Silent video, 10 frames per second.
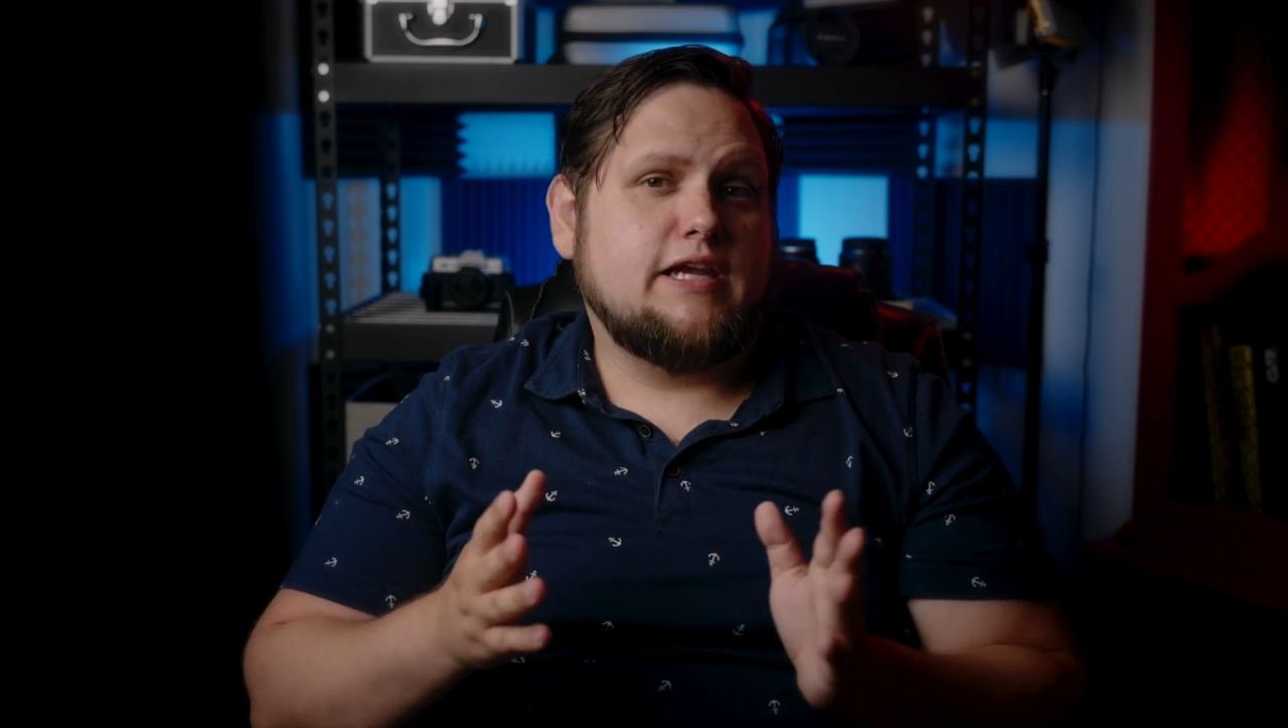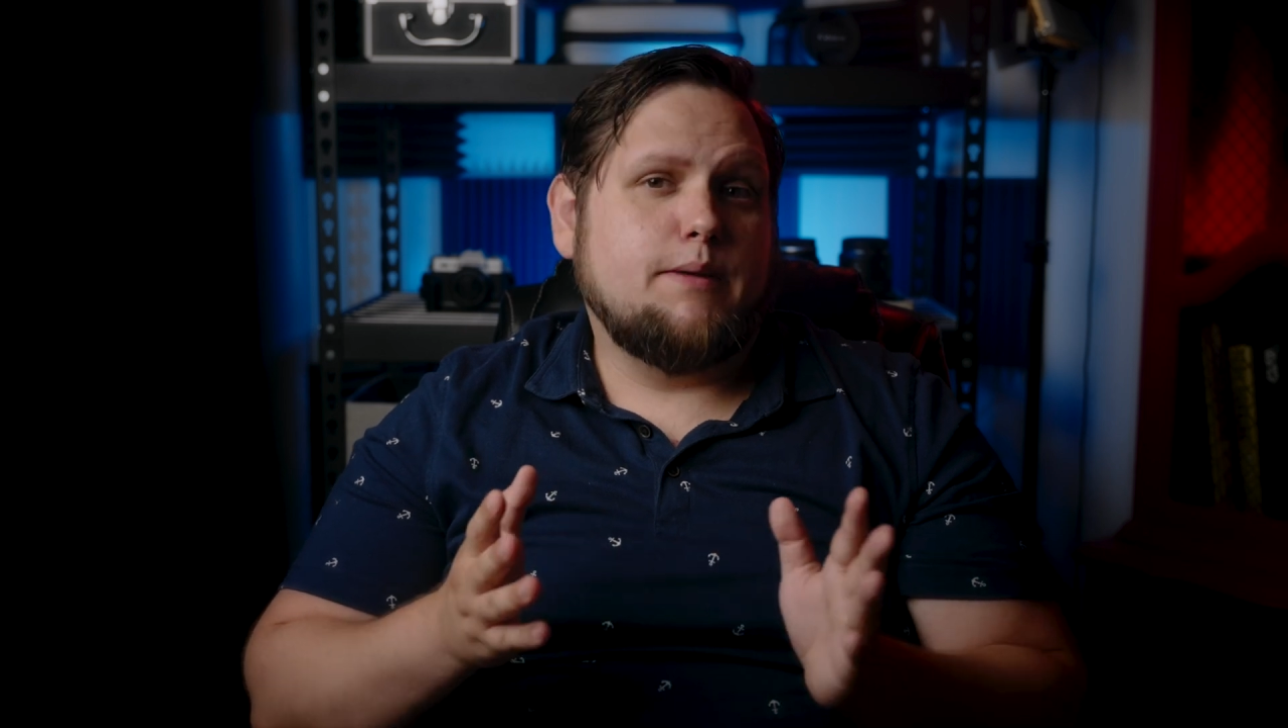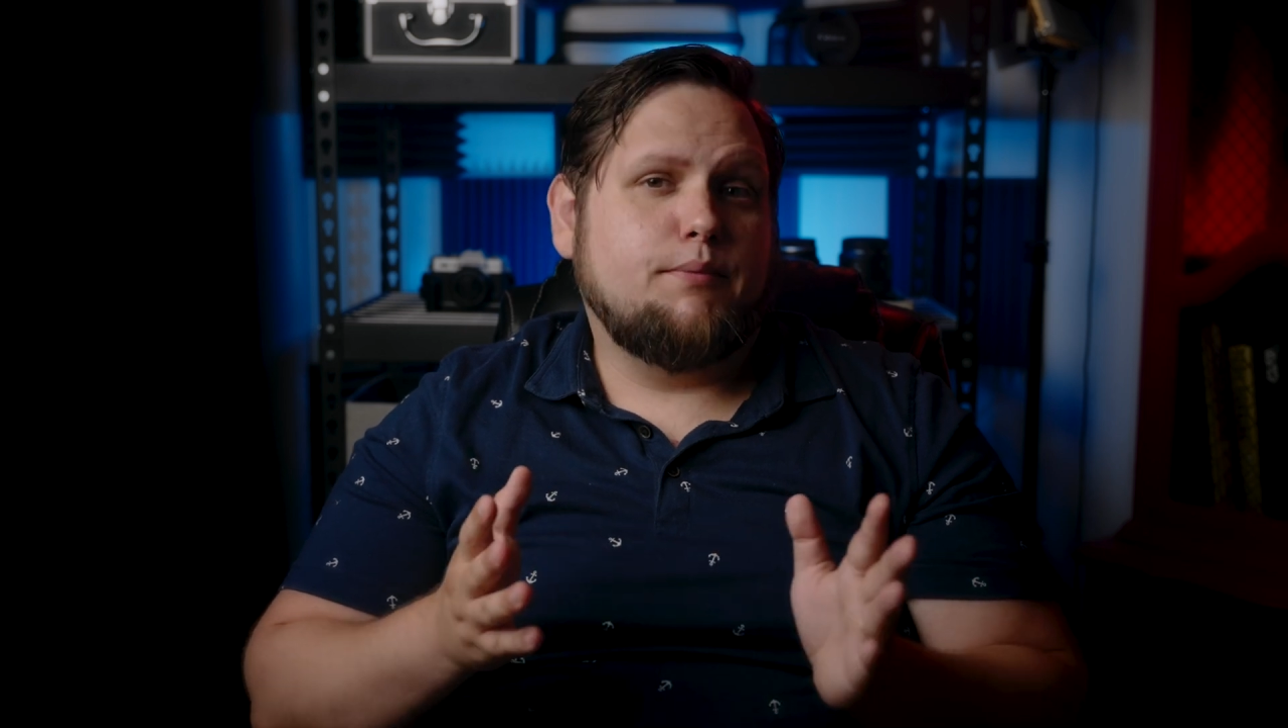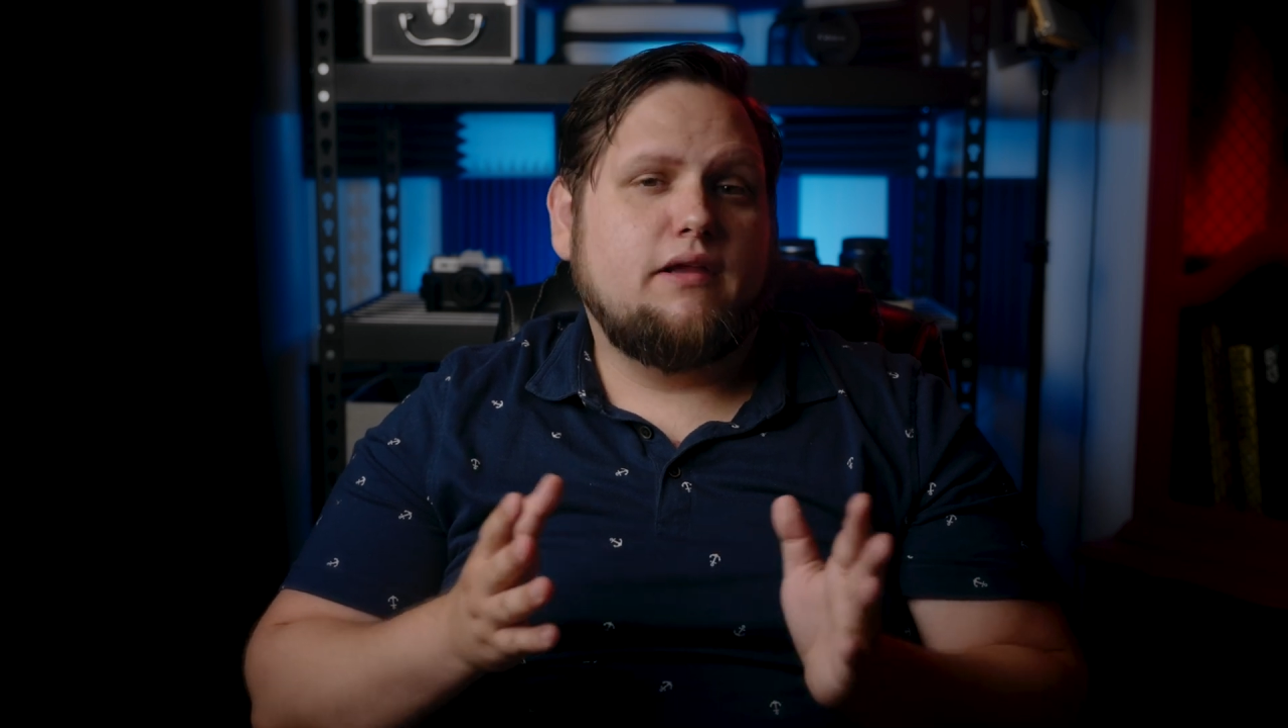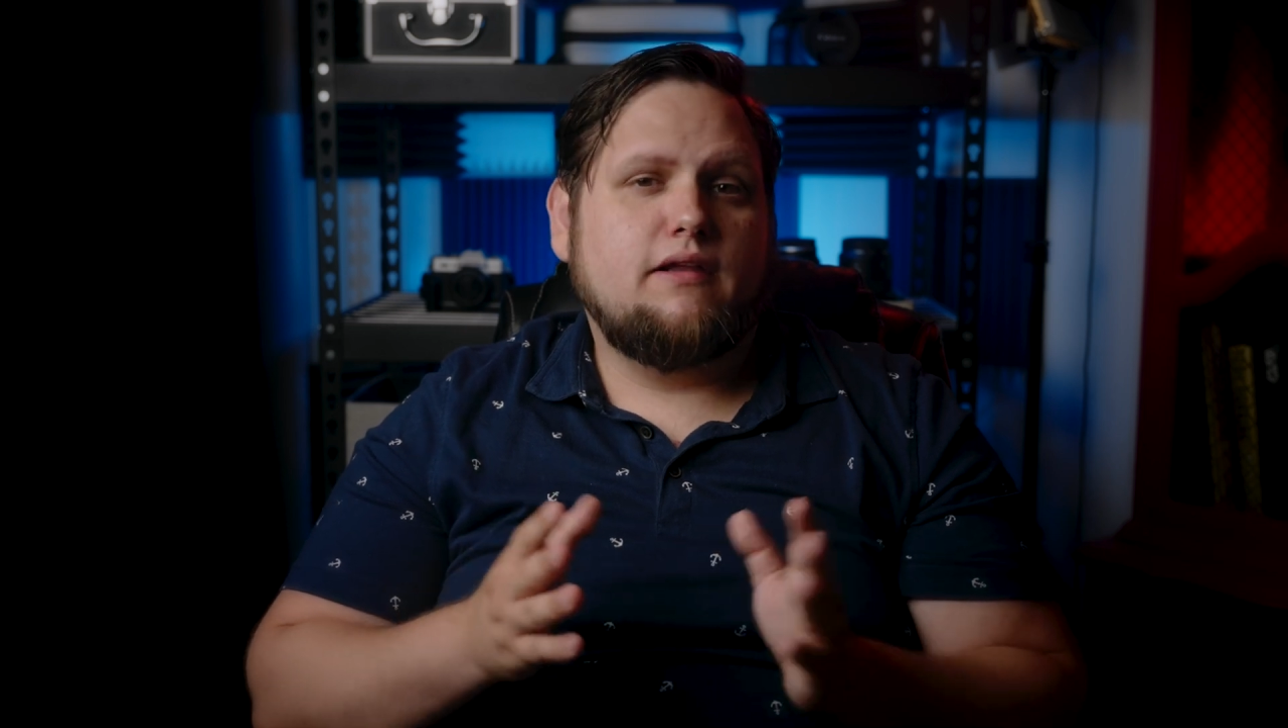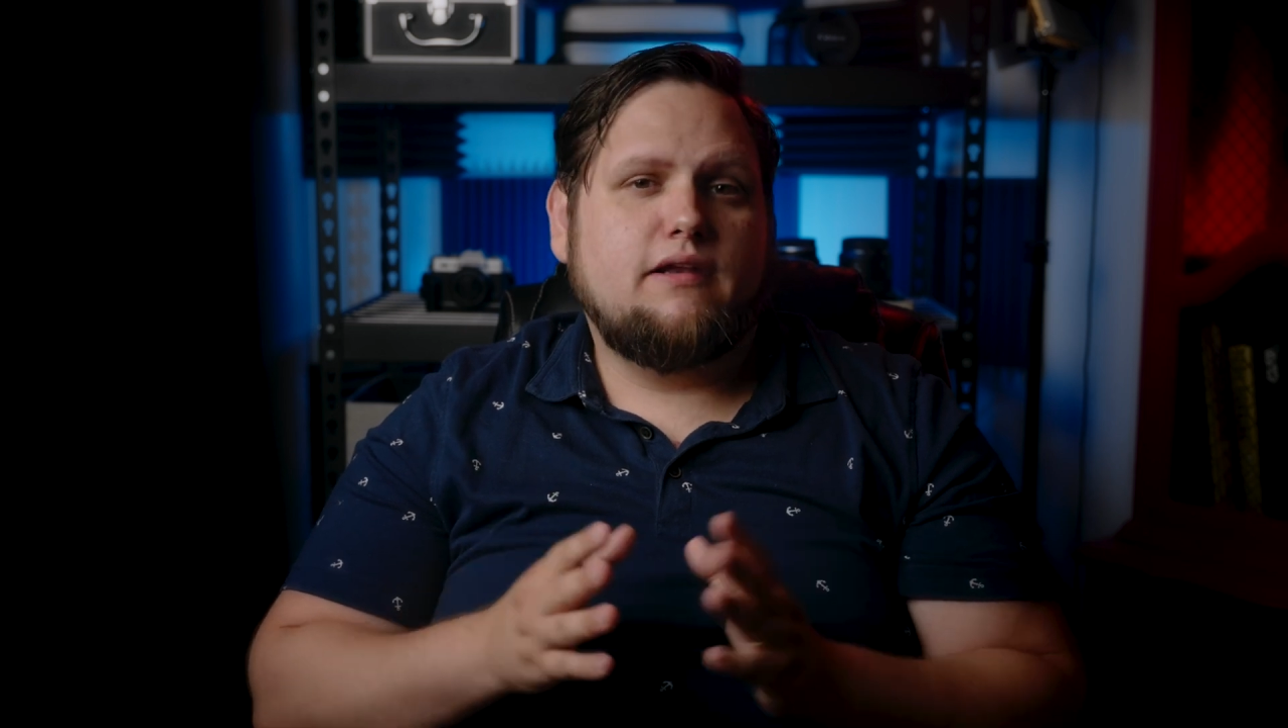completely